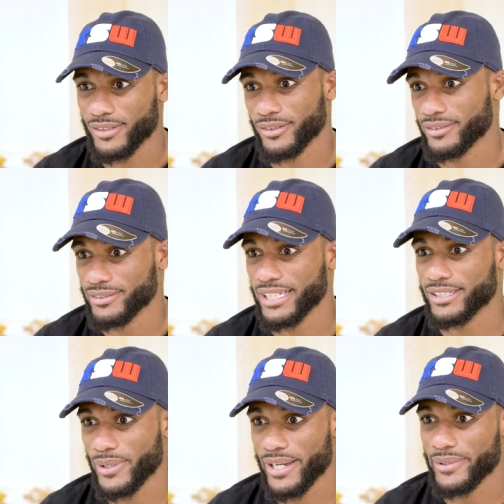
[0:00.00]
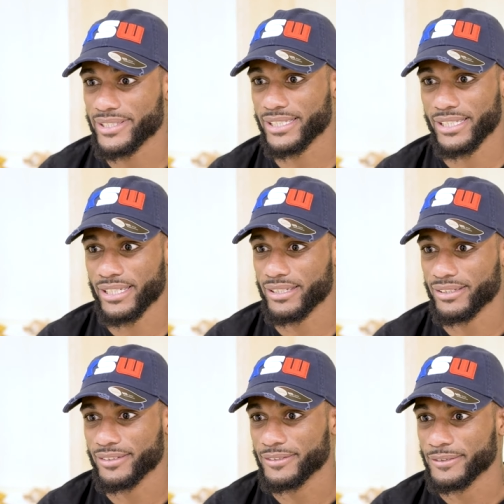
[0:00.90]
So mm-hmm. that's why I was kicking.
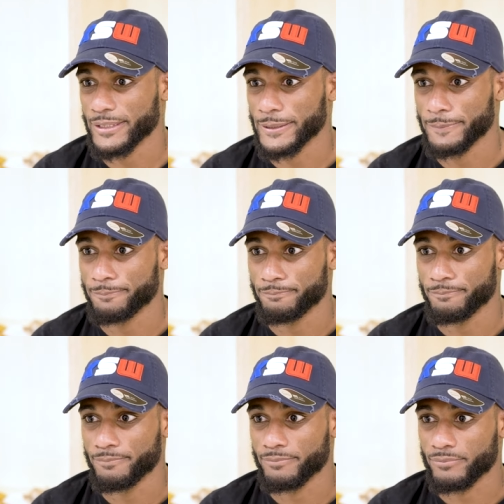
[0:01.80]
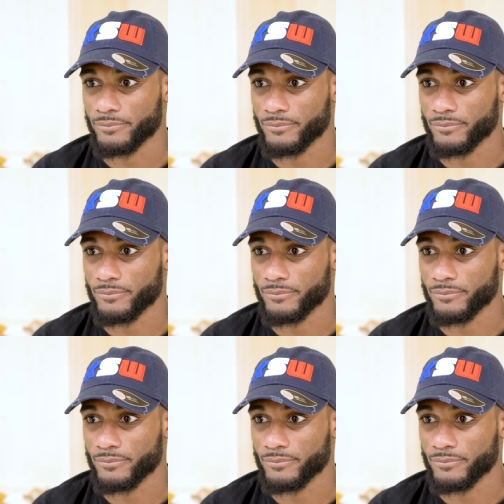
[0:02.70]
Mm-hmm. Mm-hmm. How strong did you